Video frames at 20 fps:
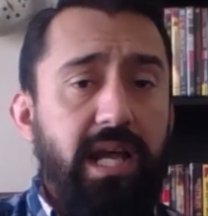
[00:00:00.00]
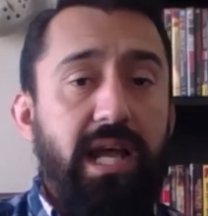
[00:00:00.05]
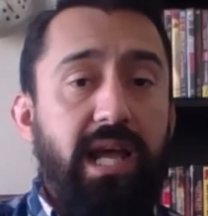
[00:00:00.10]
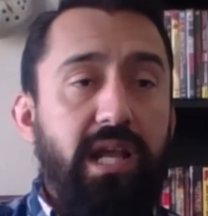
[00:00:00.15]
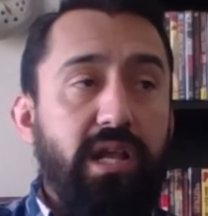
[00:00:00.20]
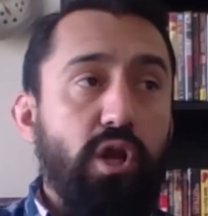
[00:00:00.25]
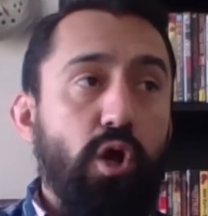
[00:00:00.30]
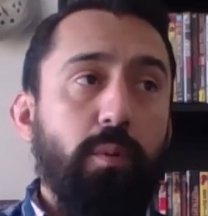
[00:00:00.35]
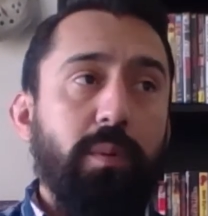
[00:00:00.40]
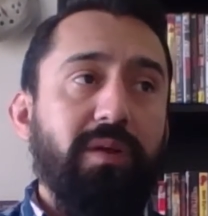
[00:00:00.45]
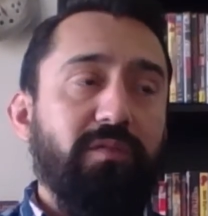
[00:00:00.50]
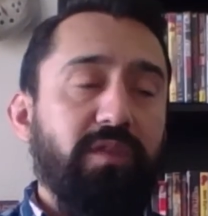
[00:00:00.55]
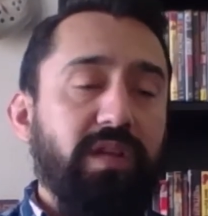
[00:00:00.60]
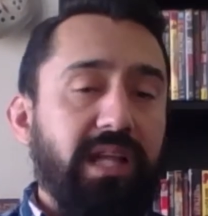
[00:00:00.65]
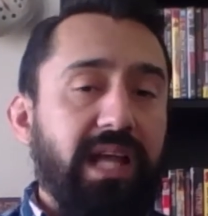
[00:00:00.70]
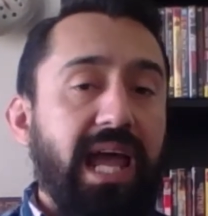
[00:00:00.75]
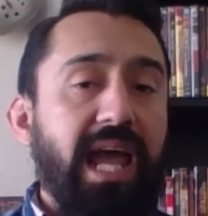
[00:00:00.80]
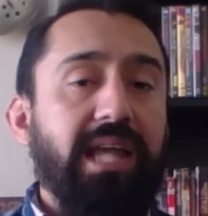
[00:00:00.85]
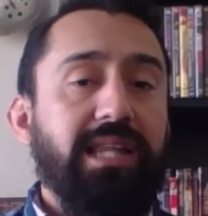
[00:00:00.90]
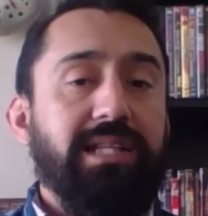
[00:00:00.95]
And nobody
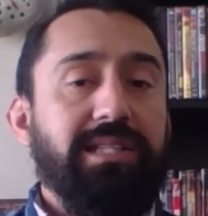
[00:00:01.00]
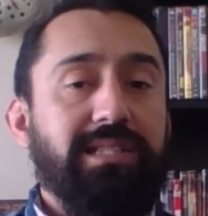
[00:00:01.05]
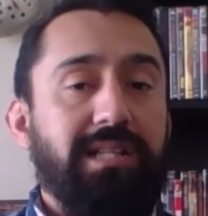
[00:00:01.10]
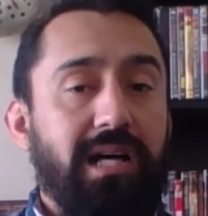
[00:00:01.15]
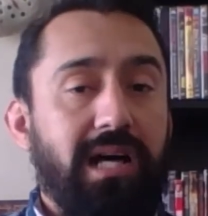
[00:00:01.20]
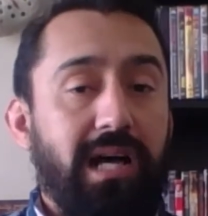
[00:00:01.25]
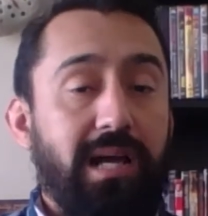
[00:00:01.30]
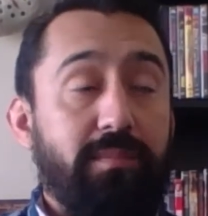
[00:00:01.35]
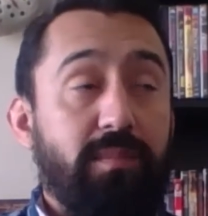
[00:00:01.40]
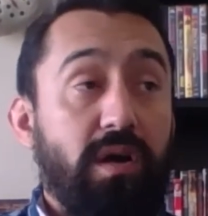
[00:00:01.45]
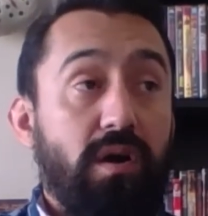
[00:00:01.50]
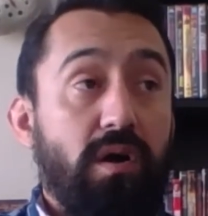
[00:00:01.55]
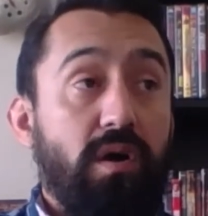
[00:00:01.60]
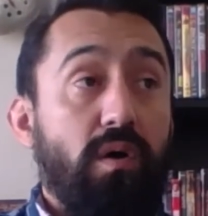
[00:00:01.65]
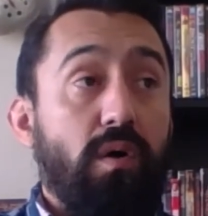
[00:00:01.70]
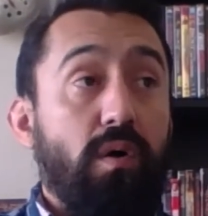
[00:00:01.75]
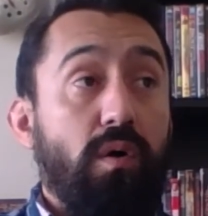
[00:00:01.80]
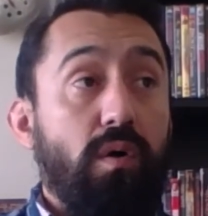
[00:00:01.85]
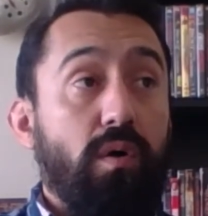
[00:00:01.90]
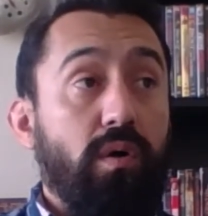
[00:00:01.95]
really had the time
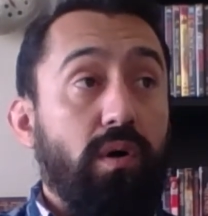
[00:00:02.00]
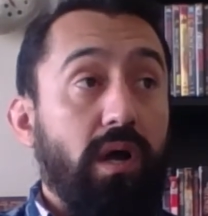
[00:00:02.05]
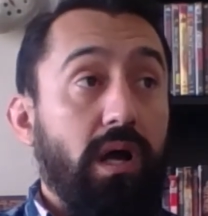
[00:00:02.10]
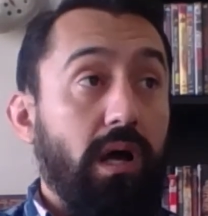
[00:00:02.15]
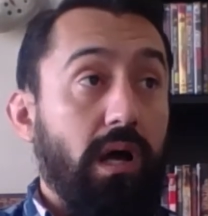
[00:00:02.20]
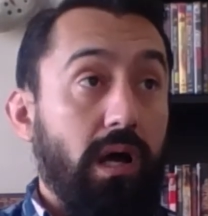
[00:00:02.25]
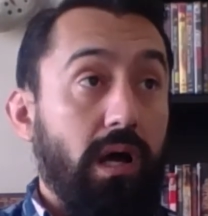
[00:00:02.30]
or